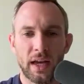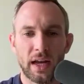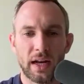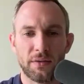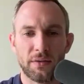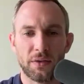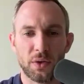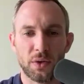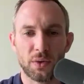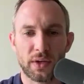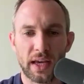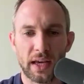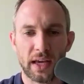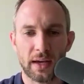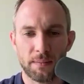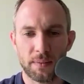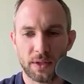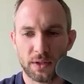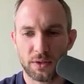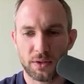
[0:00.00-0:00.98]
And if you
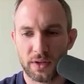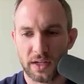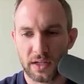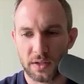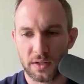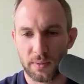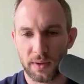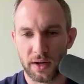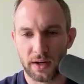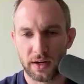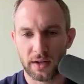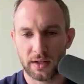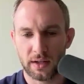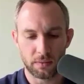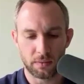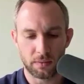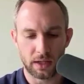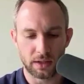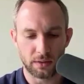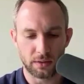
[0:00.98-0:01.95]
can't be transparent
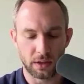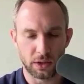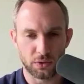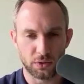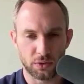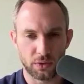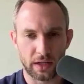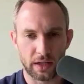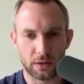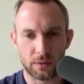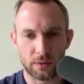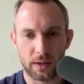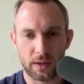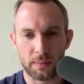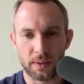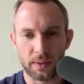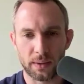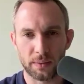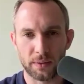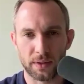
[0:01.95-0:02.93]
and attract the right
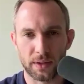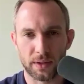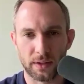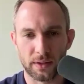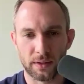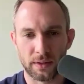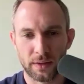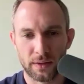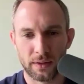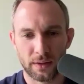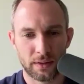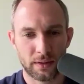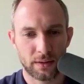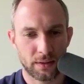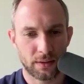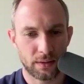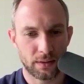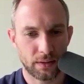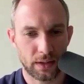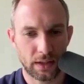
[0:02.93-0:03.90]
people, then
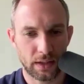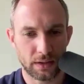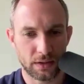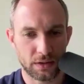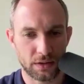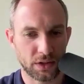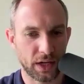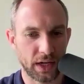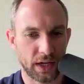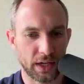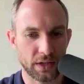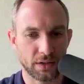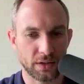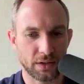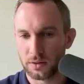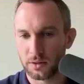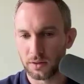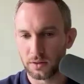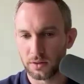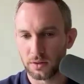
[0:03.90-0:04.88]
you got to change
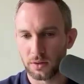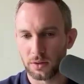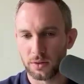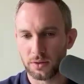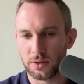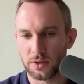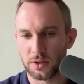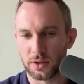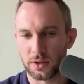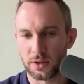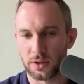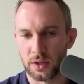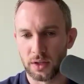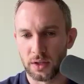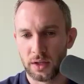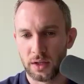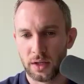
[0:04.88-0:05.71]
your culture.